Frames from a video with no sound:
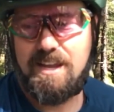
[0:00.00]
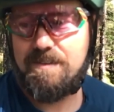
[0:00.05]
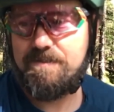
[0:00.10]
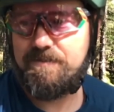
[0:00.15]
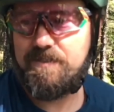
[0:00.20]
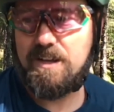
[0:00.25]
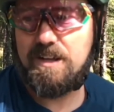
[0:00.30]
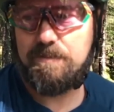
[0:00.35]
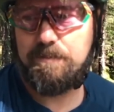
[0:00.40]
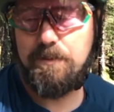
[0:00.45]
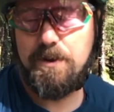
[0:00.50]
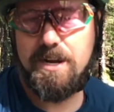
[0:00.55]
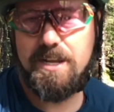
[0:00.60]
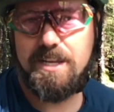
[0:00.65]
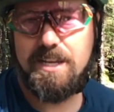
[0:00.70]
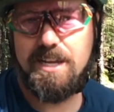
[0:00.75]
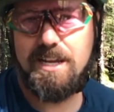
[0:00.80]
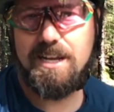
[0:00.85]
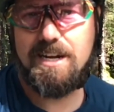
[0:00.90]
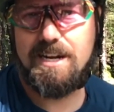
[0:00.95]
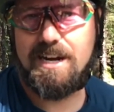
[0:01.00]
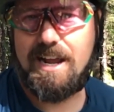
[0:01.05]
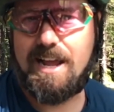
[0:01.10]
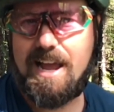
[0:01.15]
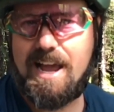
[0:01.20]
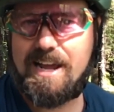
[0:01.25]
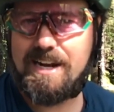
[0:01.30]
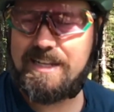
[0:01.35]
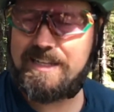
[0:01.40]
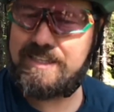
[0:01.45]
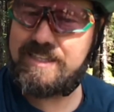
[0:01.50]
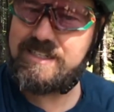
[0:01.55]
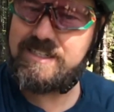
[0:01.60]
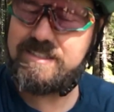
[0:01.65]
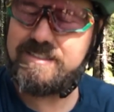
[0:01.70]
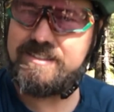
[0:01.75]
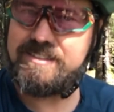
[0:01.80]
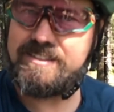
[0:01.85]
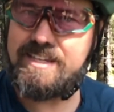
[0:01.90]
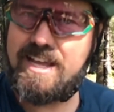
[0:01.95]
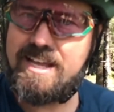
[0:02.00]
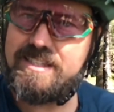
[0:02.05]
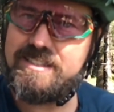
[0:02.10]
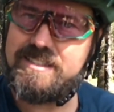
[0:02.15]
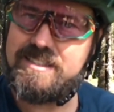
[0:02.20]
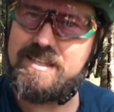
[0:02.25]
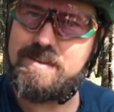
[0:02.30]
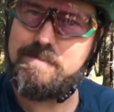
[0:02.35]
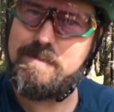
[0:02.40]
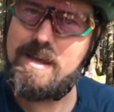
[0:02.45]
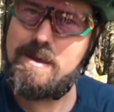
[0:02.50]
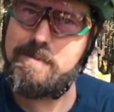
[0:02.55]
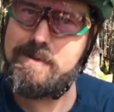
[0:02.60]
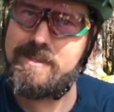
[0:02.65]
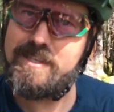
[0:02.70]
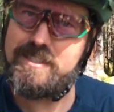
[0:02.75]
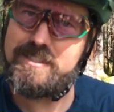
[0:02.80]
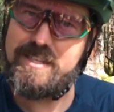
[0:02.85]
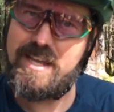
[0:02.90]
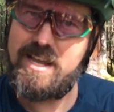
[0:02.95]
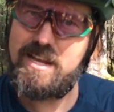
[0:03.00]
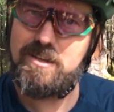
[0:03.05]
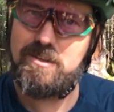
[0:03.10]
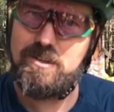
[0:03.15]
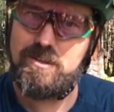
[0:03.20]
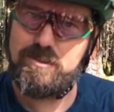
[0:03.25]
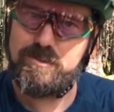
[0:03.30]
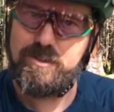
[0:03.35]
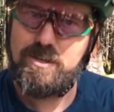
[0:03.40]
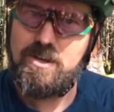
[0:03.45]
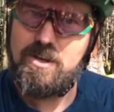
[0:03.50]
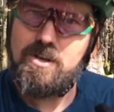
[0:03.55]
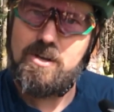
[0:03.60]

It felt pretty good, and I had a little sense that maybe this angled